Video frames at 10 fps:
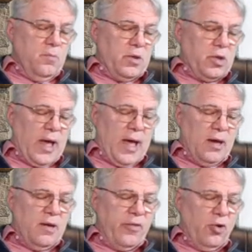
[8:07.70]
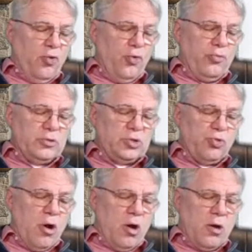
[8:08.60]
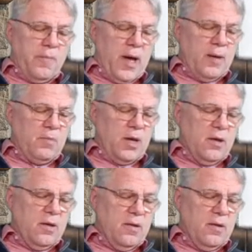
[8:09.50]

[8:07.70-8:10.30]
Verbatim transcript: But the hand of the Lord was strong upon me.